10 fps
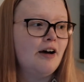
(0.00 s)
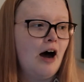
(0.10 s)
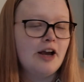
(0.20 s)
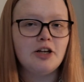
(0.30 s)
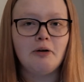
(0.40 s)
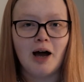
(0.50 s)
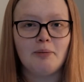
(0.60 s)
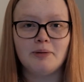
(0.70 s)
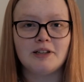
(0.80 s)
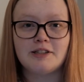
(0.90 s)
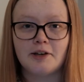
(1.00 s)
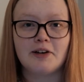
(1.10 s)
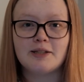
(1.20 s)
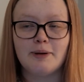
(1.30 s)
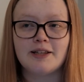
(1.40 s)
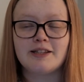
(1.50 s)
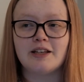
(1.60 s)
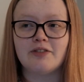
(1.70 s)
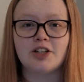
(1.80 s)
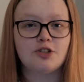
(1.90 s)
I know Apple is so
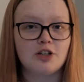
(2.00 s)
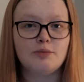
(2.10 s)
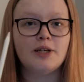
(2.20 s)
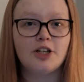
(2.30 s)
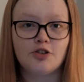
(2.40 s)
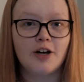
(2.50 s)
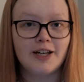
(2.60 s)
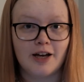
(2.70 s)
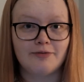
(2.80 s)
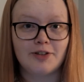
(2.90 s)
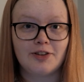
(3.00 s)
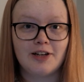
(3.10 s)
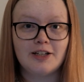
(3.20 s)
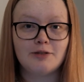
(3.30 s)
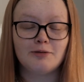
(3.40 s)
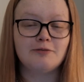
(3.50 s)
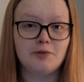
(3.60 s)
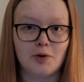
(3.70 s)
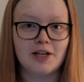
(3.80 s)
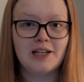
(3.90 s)
expensive, and trust me, I tried everything to
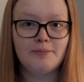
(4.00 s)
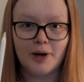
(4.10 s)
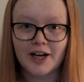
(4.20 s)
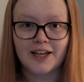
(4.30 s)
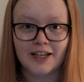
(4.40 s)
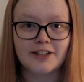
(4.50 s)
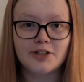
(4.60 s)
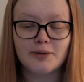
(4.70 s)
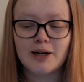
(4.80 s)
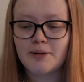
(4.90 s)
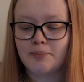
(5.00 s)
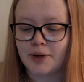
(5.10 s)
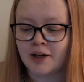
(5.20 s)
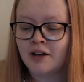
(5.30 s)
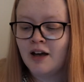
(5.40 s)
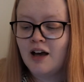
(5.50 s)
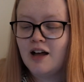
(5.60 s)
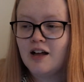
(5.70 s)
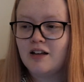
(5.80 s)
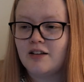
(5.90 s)
avoid buying into it, but
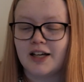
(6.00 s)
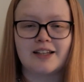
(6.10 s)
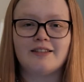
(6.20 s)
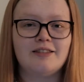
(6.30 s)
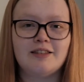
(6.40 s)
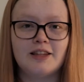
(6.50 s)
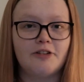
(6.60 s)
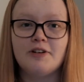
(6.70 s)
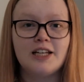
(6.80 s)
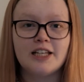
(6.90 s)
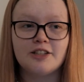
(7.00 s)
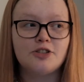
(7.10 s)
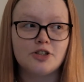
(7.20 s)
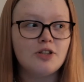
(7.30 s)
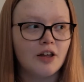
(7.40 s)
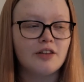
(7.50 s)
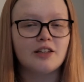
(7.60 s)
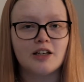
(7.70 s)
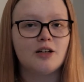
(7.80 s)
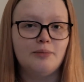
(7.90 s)
like, there really is just nothing
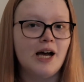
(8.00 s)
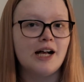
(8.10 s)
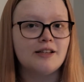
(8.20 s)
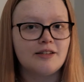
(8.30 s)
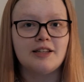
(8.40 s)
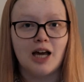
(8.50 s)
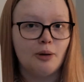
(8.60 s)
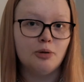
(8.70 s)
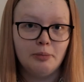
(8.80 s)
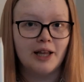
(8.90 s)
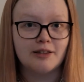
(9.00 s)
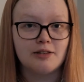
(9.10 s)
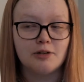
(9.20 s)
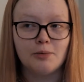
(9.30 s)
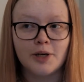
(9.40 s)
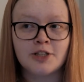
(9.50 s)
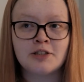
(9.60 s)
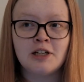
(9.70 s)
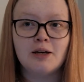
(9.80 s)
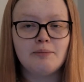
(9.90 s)
that compares to the Apple Pencil,
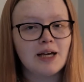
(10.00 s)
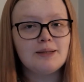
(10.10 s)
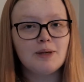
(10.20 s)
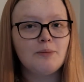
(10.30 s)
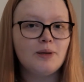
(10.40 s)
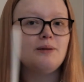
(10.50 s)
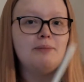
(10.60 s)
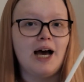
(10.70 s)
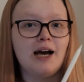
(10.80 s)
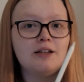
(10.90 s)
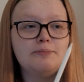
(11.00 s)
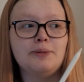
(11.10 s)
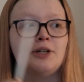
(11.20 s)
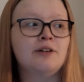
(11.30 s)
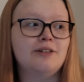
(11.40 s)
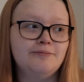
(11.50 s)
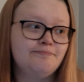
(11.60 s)
which makes me a bit mad, but